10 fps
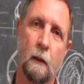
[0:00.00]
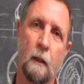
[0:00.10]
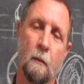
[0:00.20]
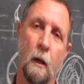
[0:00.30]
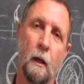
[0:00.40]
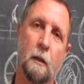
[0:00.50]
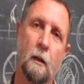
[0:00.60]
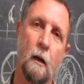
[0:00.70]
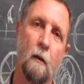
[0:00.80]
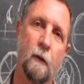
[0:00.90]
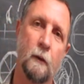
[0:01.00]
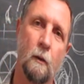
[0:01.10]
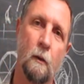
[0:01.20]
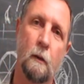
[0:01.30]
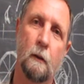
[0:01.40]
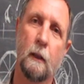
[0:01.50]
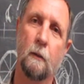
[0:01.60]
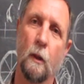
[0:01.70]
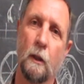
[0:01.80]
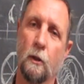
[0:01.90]
in a mind's eye of a dog
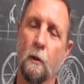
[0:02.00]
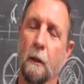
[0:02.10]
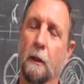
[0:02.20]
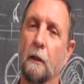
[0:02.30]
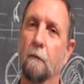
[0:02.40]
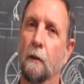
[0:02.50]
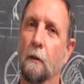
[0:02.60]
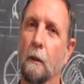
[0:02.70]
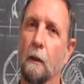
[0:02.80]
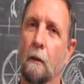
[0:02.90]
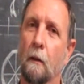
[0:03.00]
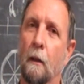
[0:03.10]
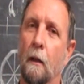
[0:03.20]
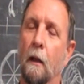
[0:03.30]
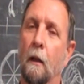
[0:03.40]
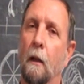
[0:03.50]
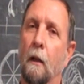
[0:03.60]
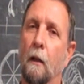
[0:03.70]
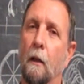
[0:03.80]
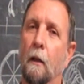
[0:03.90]
than what you perceive it to be.
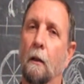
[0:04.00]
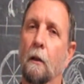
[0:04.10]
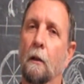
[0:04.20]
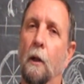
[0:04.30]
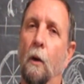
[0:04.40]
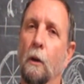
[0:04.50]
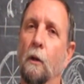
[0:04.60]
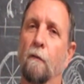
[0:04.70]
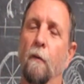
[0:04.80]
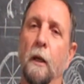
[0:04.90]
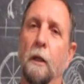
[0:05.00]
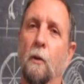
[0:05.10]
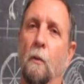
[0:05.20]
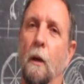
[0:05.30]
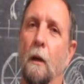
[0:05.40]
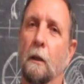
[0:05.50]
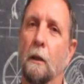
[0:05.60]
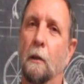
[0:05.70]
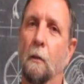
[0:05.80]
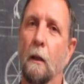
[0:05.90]
So all your voice commands
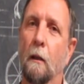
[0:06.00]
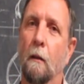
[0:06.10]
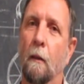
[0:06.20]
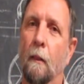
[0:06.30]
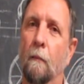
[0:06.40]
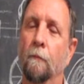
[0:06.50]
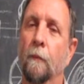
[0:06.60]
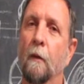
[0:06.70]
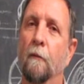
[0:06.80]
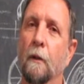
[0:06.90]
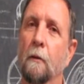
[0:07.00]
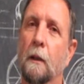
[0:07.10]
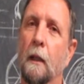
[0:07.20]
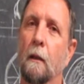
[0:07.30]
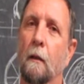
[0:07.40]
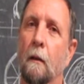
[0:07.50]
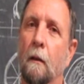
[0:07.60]
as well. If you say